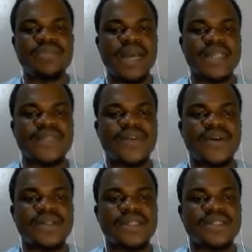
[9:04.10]
marks
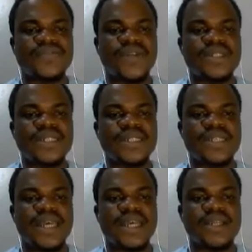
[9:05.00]
for
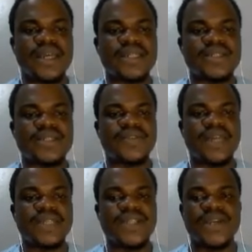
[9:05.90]
these
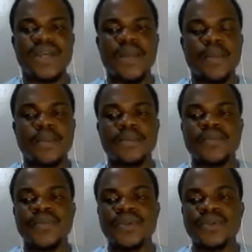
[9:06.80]
criteria.
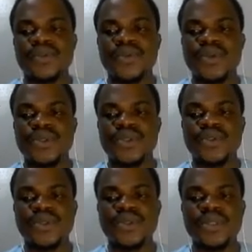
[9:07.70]
So you
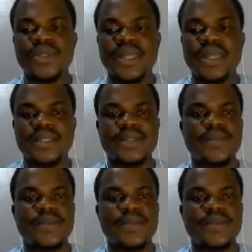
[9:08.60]
should know that